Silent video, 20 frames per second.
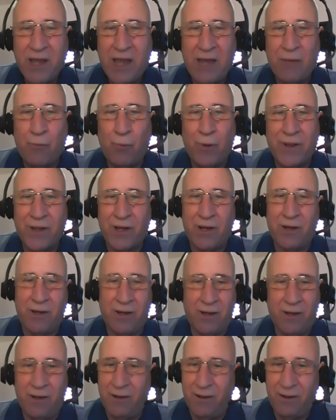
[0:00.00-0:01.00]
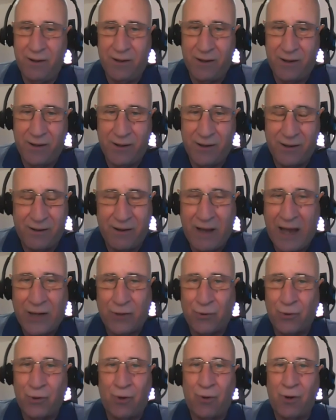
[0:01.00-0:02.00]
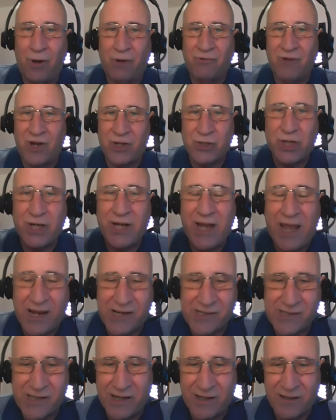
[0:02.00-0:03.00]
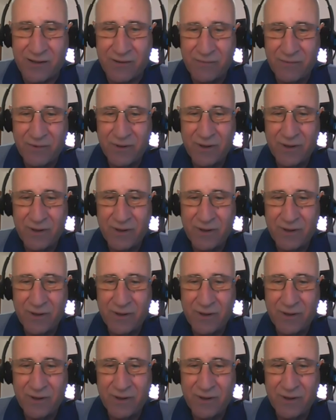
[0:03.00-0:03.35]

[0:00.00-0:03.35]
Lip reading: and with I don't know, a Russian accent.